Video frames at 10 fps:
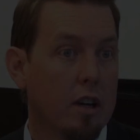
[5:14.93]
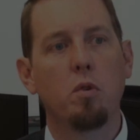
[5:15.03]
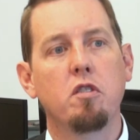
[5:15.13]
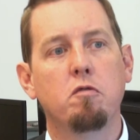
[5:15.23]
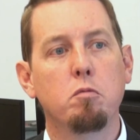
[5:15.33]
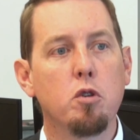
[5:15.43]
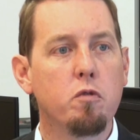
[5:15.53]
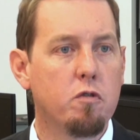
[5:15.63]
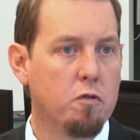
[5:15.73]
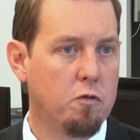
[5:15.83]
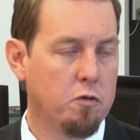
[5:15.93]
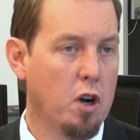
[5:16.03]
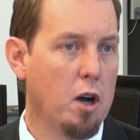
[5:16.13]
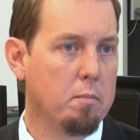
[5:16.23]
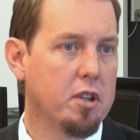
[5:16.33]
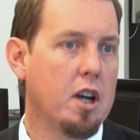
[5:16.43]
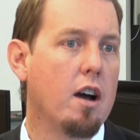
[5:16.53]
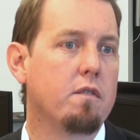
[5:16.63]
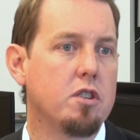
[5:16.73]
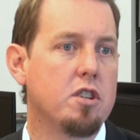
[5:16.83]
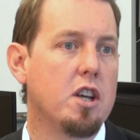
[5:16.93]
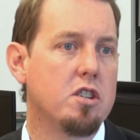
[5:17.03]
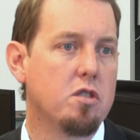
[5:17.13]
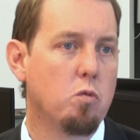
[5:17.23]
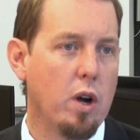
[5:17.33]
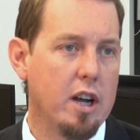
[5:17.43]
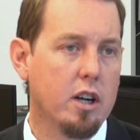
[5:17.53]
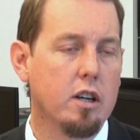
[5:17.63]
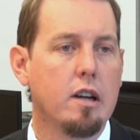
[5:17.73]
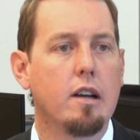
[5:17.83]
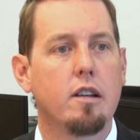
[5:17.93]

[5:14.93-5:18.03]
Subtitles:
We've moved from the conversation where,